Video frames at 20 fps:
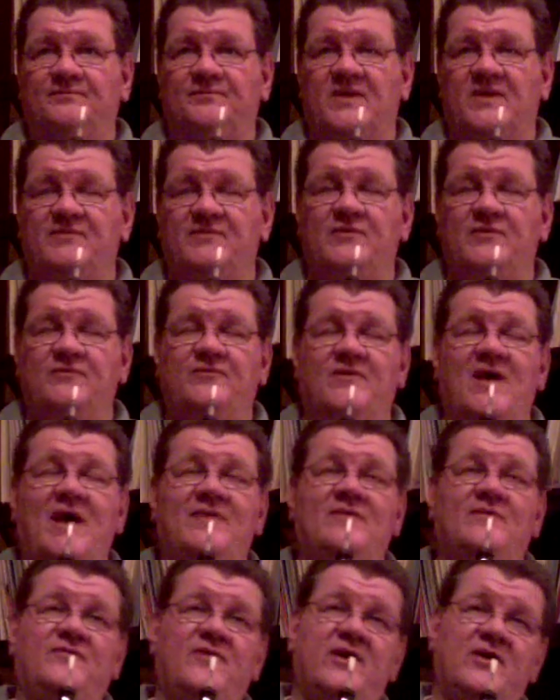If you find
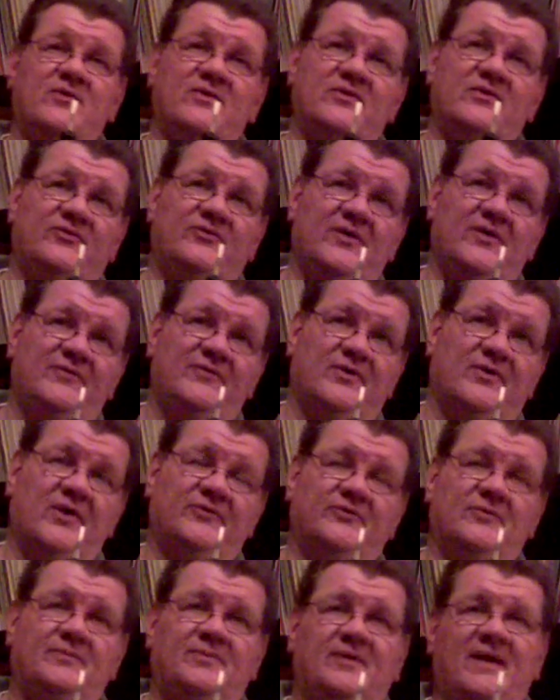the fingerings difficult
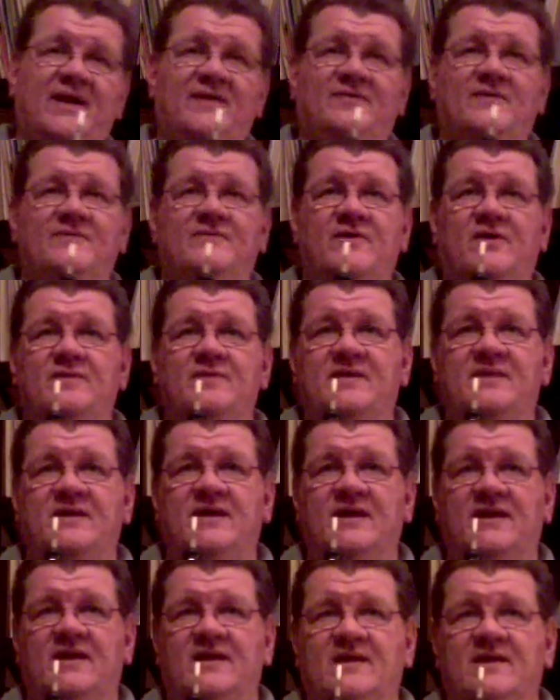to play at the very
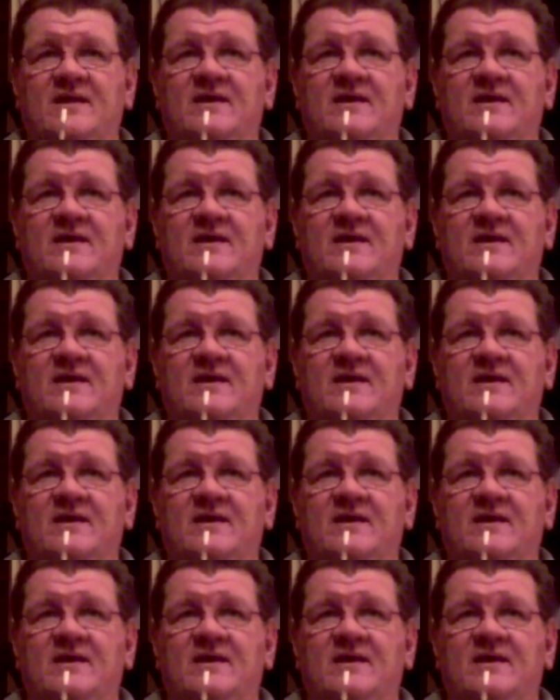beginning,